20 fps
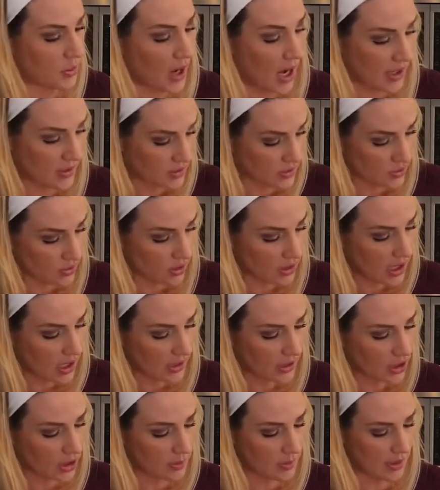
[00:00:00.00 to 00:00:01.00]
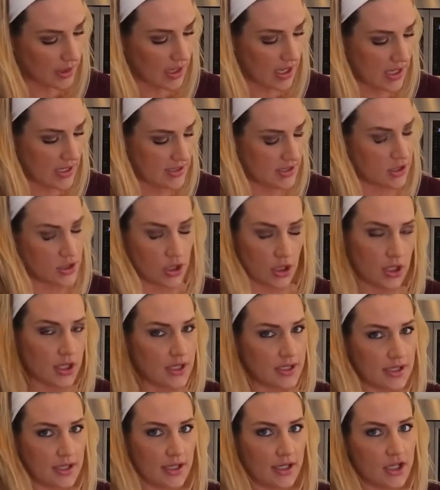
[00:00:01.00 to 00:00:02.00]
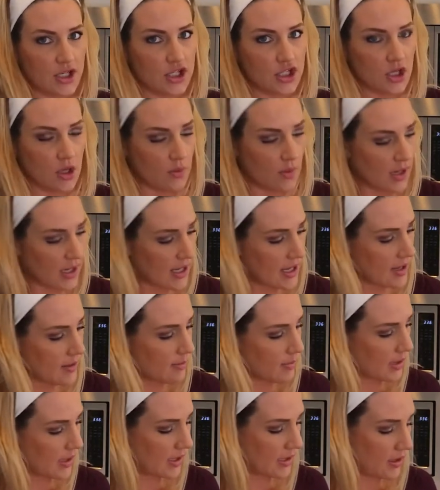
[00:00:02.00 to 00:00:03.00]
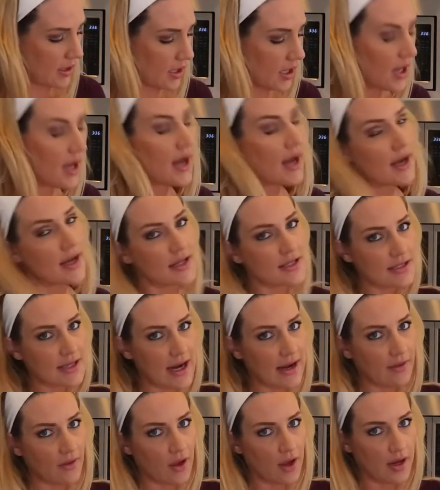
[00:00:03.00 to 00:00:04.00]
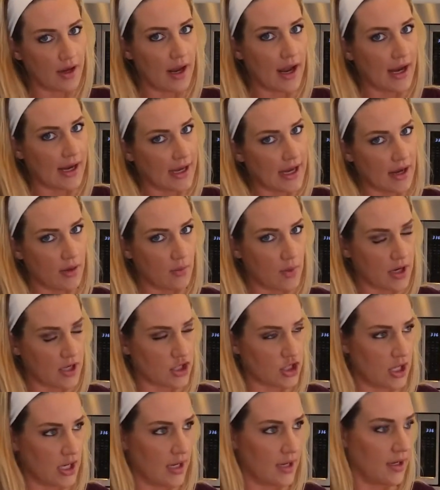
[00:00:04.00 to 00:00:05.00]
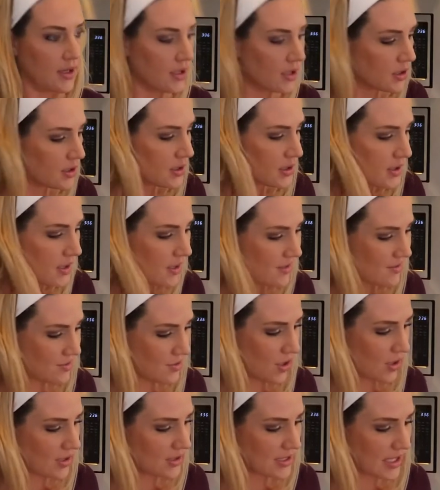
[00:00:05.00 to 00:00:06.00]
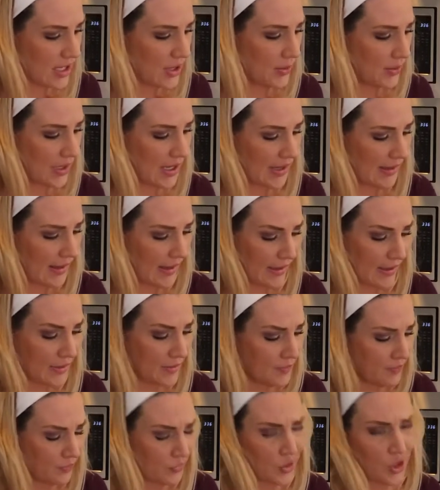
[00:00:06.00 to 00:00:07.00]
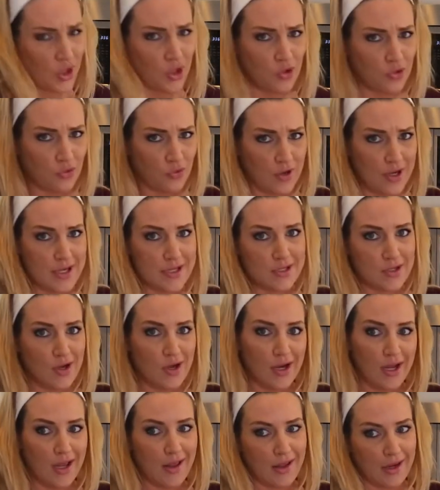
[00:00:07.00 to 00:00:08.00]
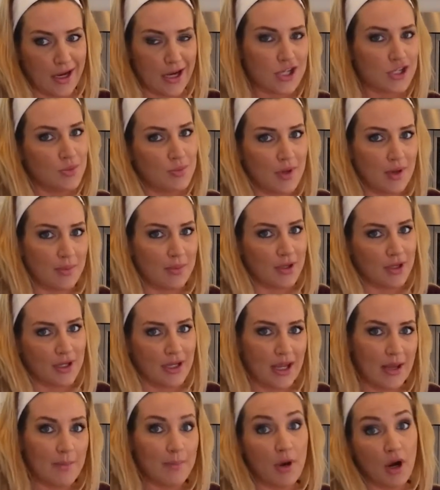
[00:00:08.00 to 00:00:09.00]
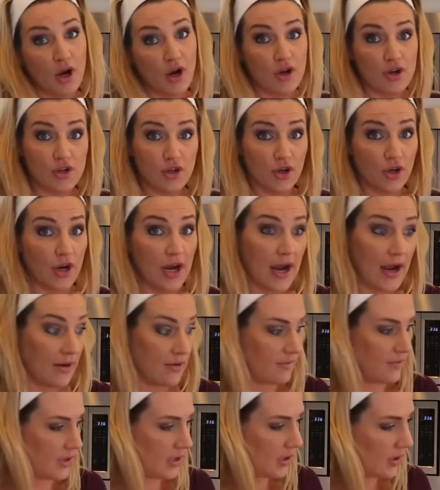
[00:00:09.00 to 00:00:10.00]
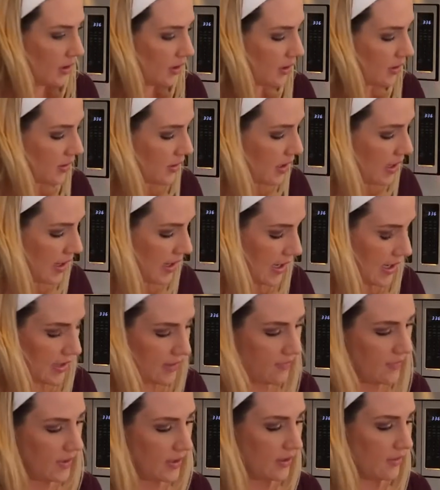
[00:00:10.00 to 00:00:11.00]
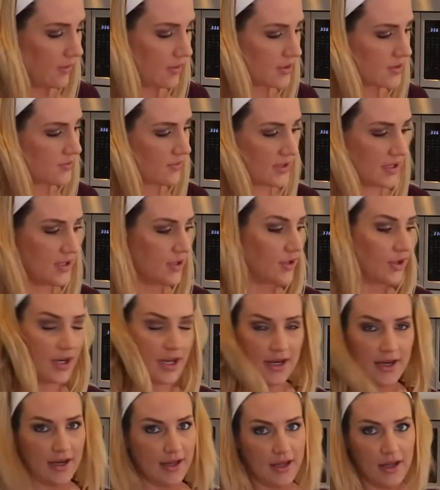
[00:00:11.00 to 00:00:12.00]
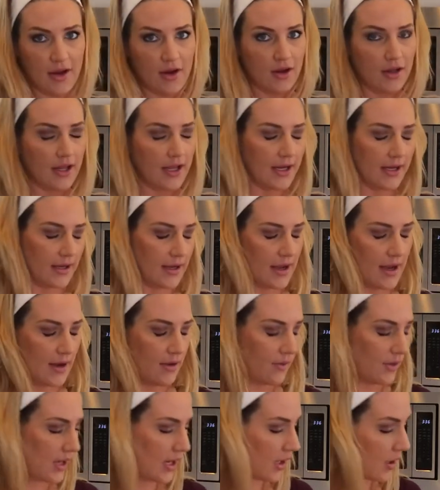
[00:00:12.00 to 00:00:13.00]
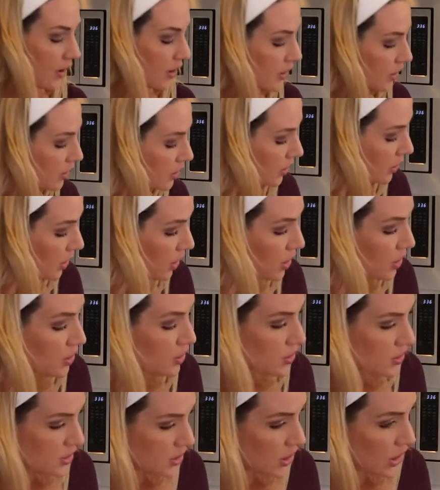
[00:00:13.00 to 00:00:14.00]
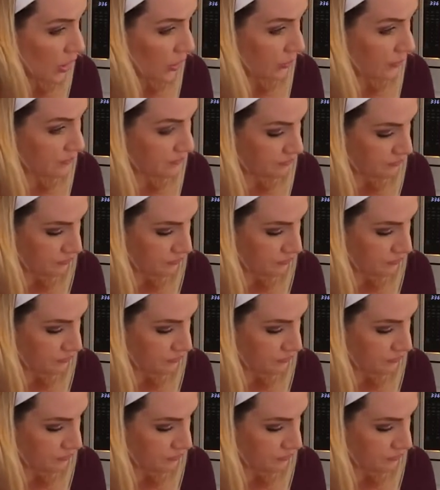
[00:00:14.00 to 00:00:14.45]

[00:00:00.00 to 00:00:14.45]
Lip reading: practical color because dirt is going to show on it, but it is nylon. I can wash it as long as I don't get like grease on it. Like I should be able to get park dirt out of it, and if it looks really dirty in a year, like I don't care. So